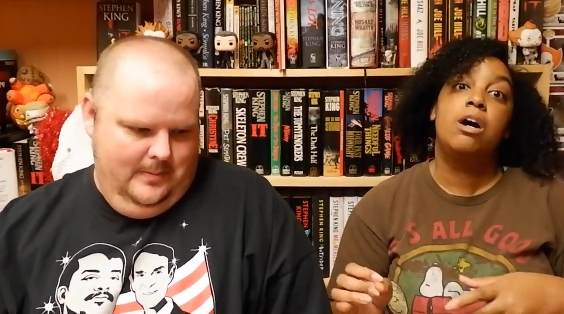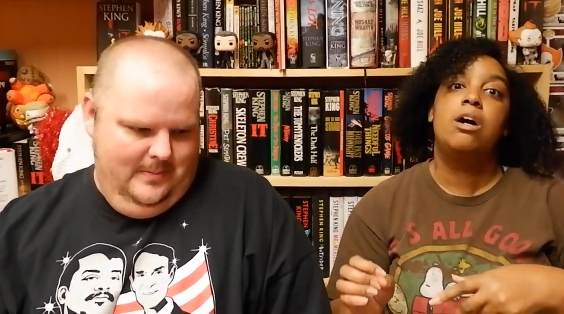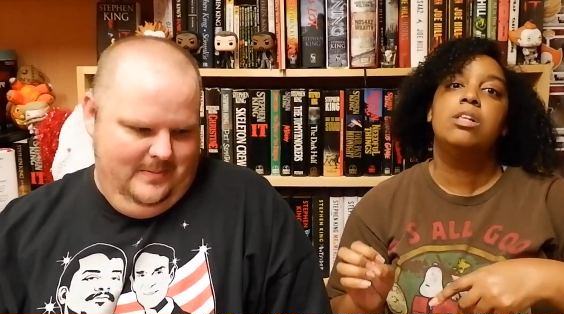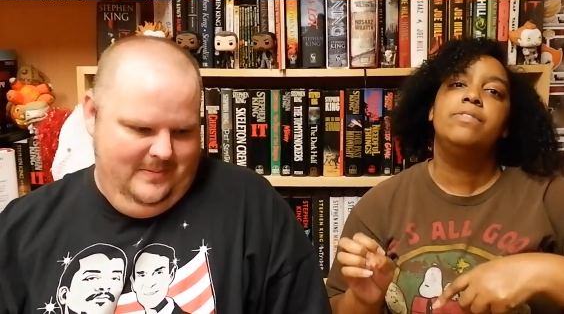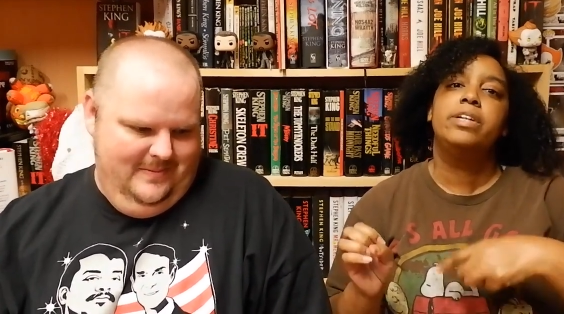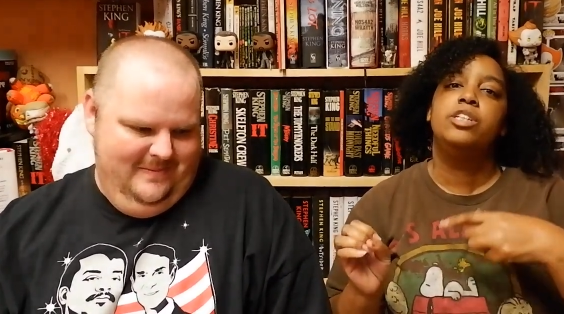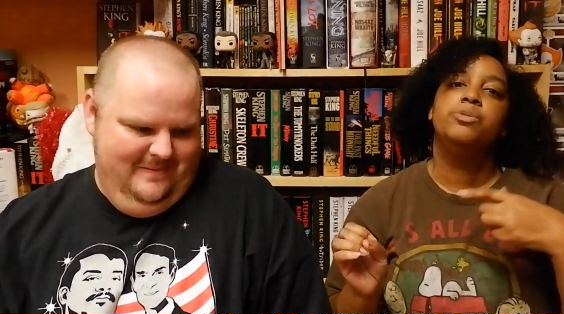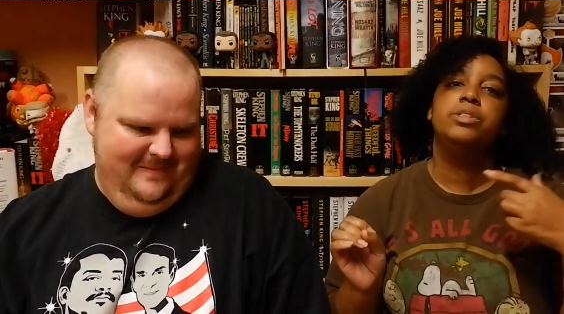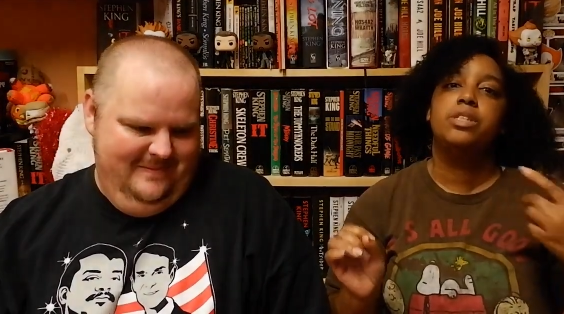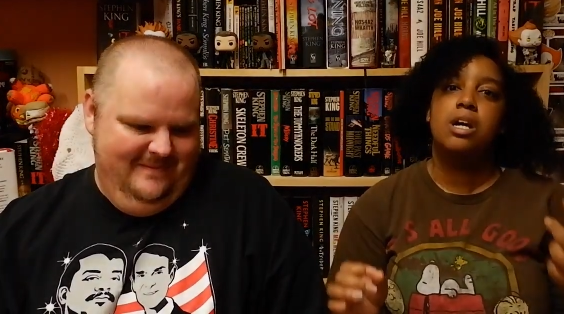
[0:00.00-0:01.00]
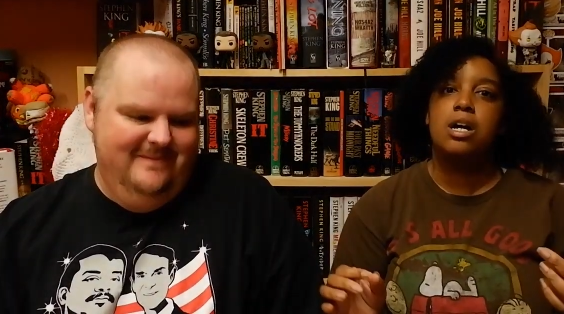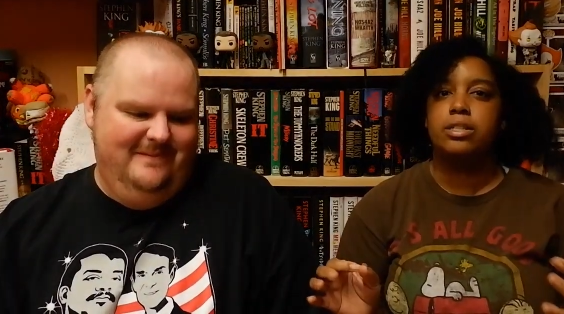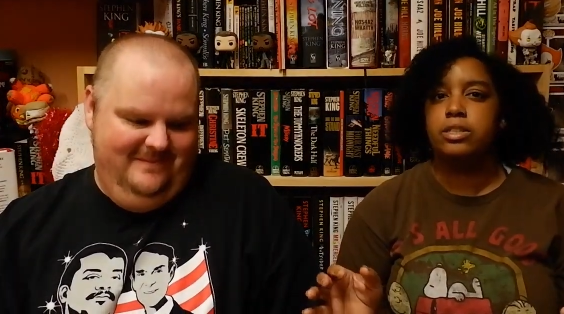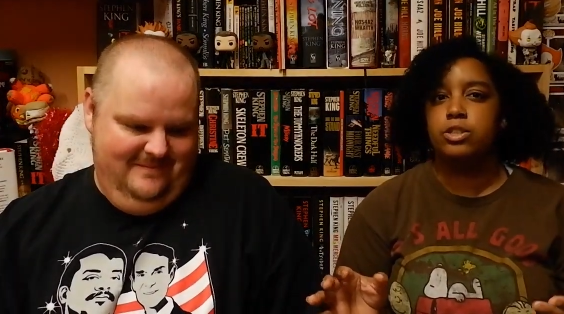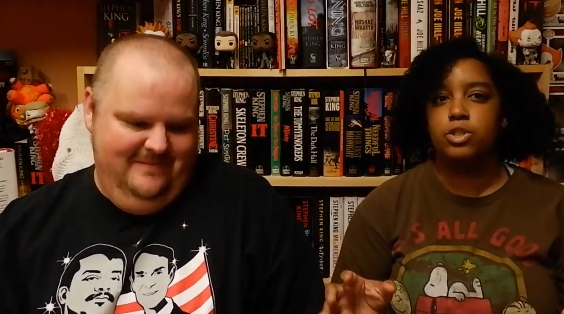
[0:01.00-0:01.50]
Speaker 1: all of Henry's
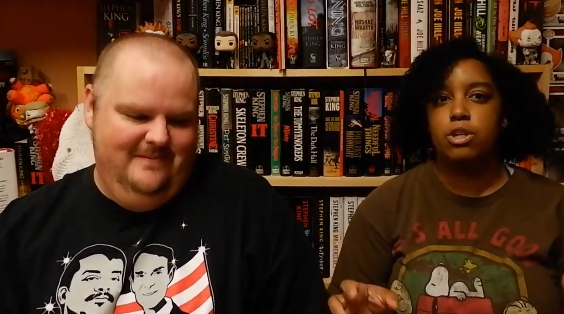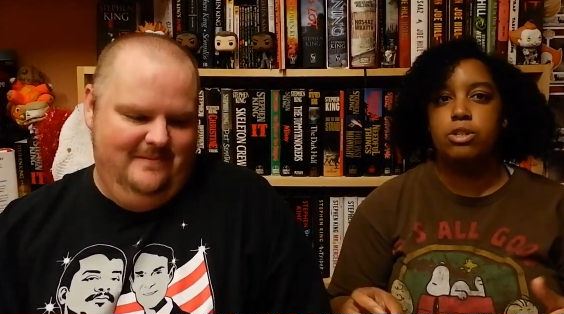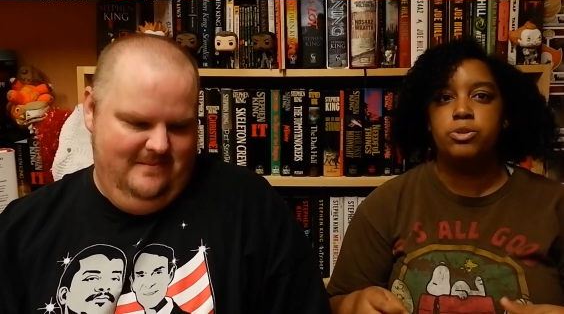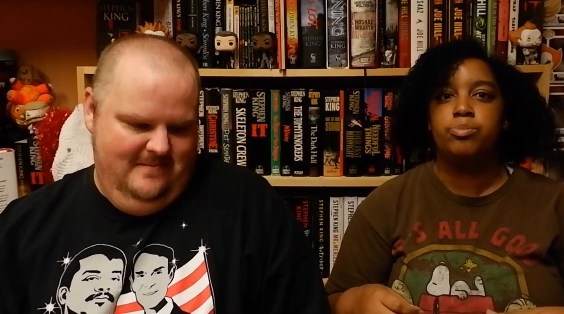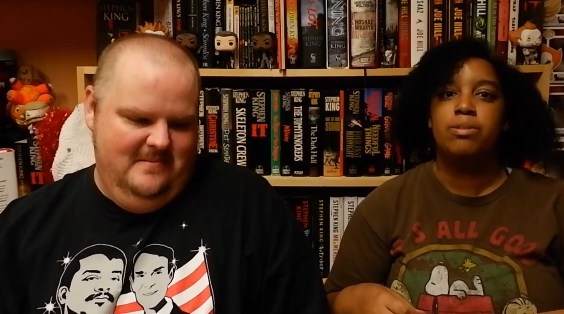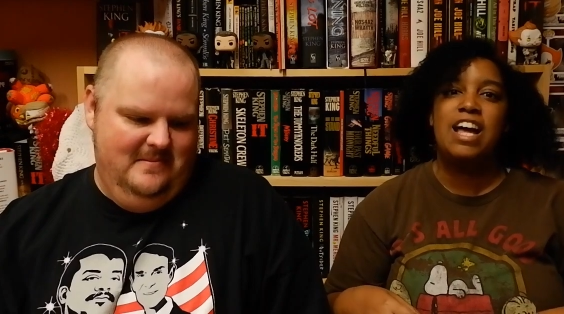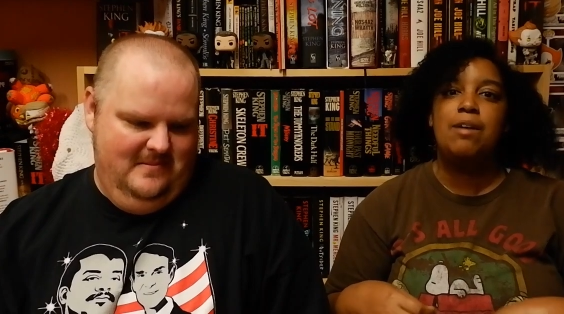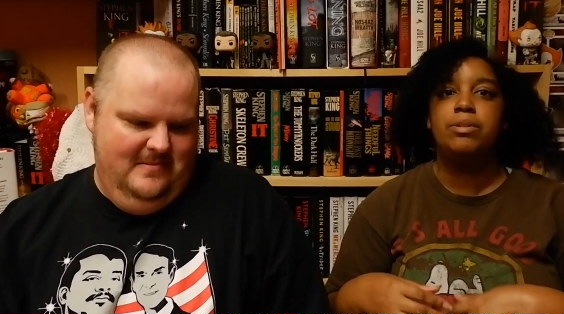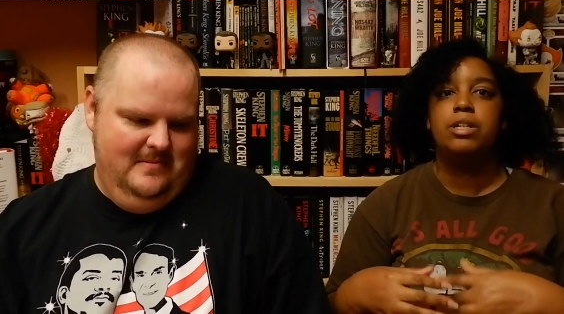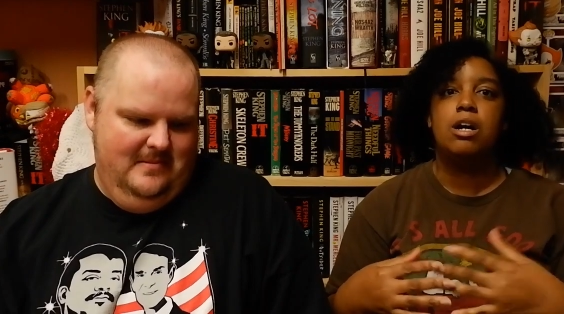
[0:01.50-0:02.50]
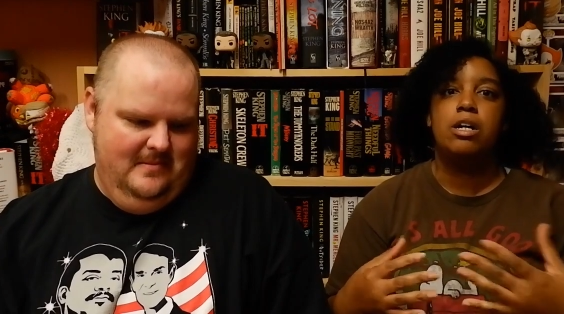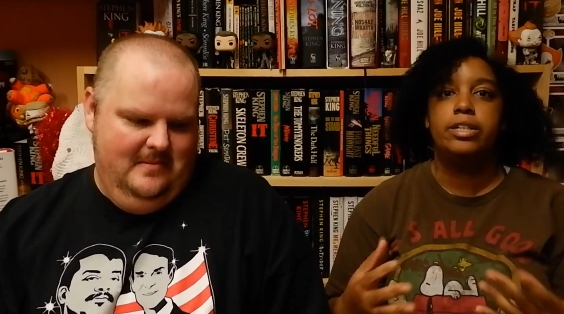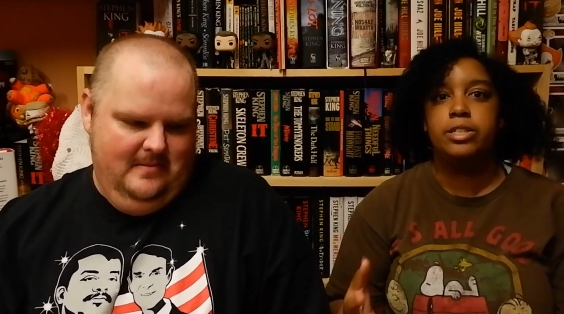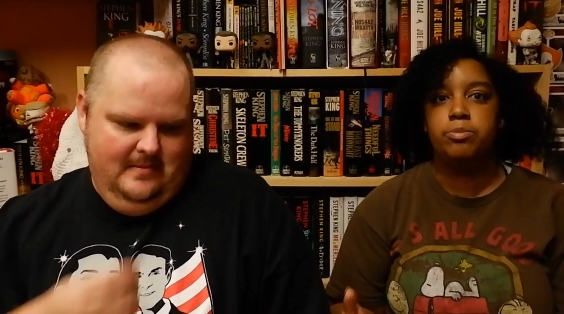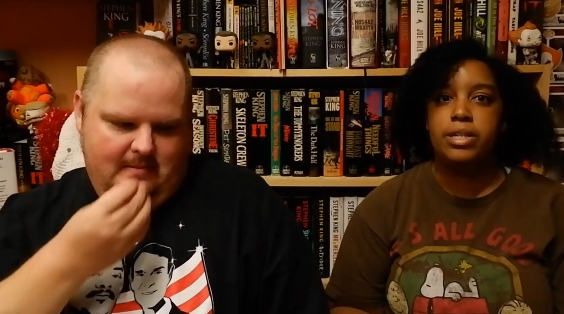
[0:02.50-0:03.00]
thoughts and starts blabbing all
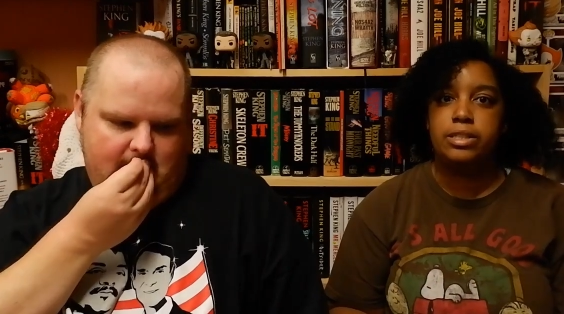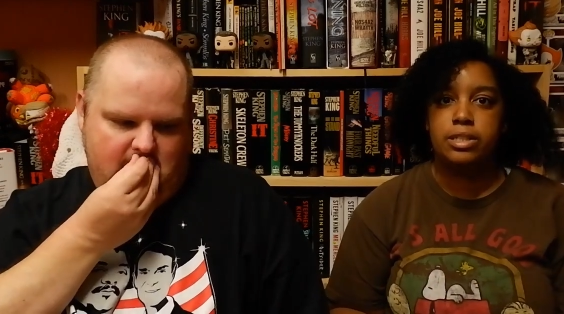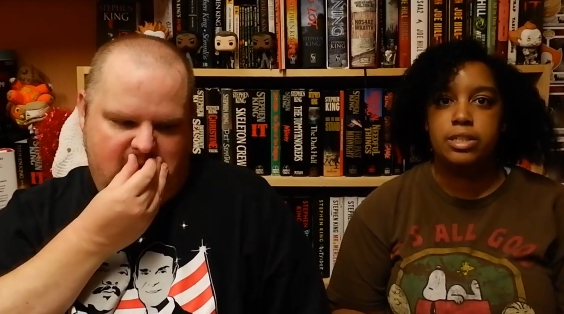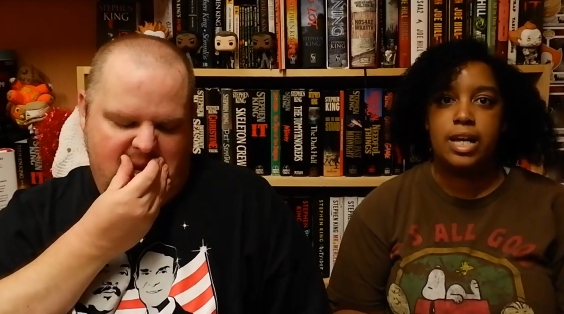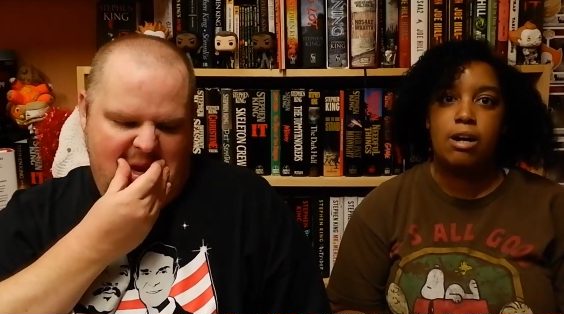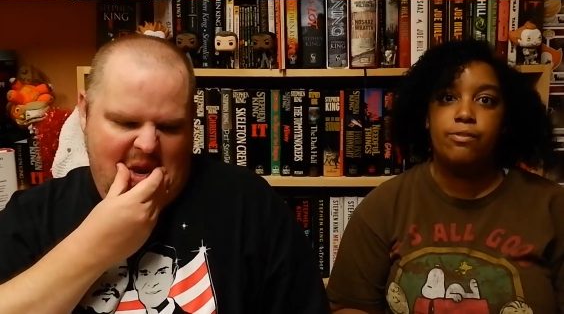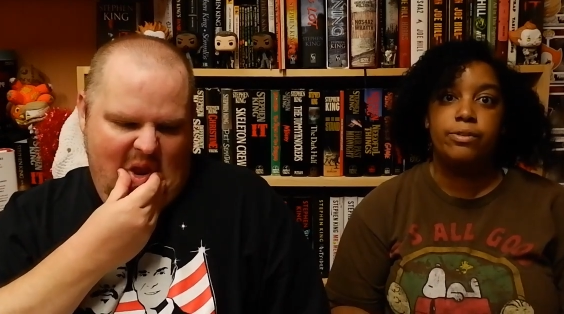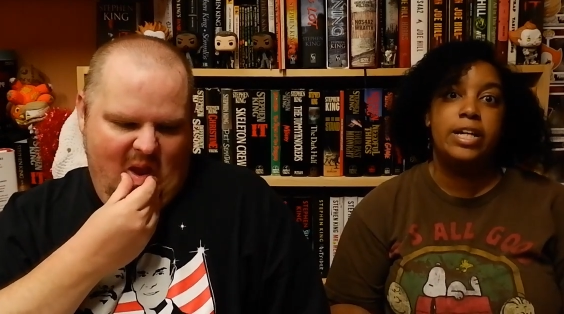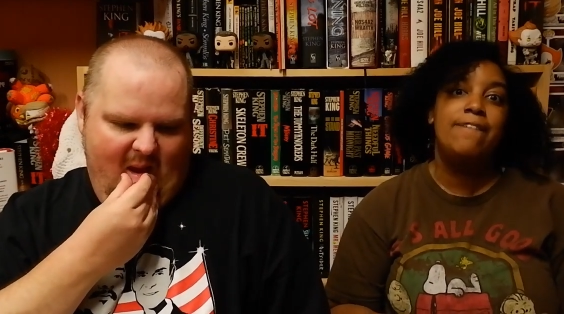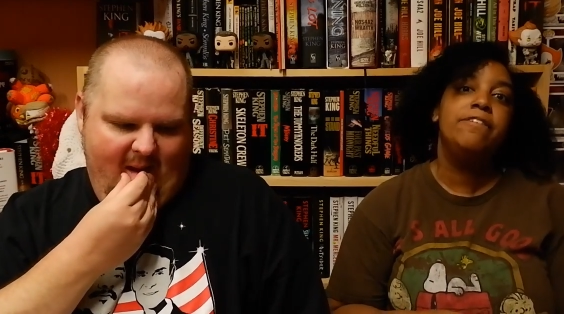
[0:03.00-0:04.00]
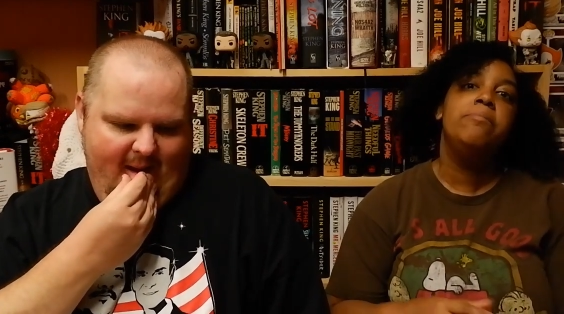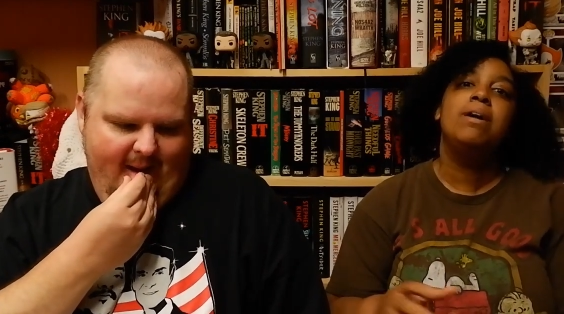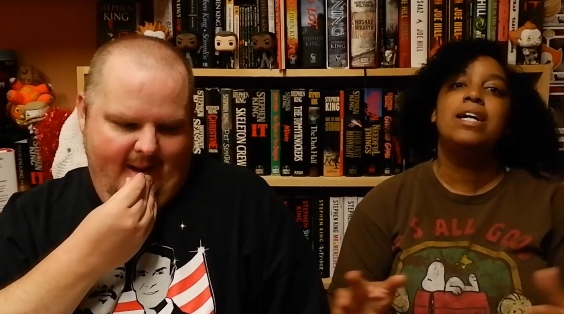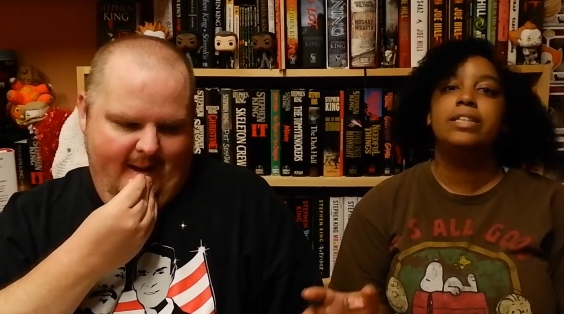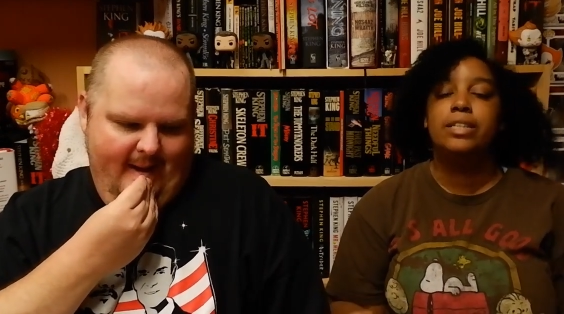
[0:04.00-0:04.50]
his business out for
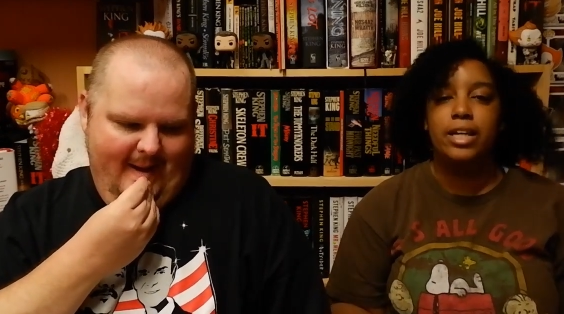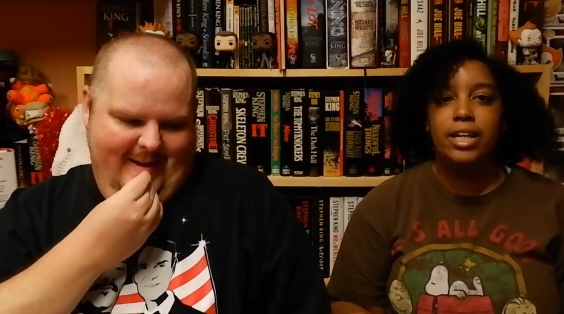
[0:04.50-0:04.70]
everybody